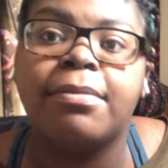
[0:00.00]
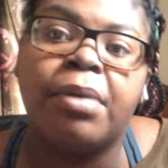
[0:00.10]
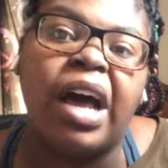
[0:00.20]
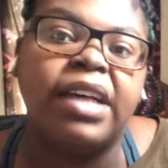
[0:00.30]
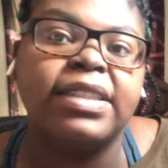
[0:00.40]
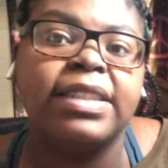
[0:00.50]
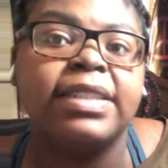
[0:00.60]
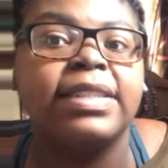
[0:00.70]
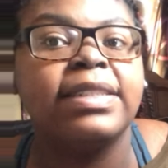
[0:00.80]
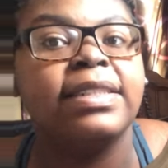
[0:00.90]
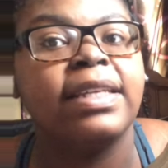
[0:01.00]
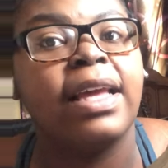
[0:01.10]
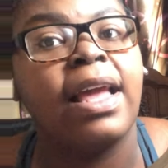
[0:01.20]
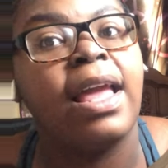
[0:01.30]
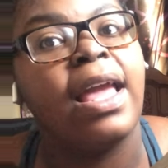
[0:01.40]
pauses
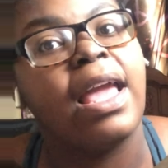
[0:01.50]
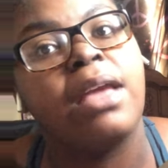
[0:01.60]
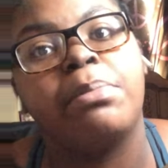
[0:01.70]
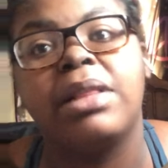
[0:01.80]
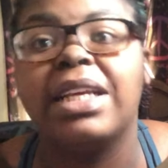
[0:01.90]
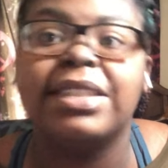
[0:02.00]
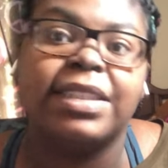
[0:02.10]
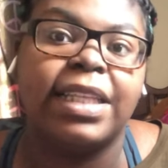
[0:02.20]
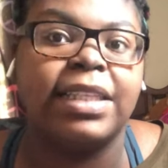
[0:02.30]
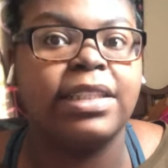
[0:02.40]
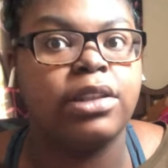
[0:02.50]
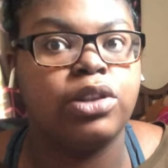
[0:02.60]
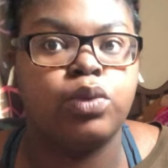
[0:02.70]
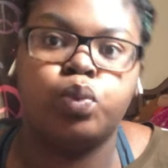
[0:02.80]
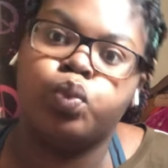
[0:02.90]
and plays things.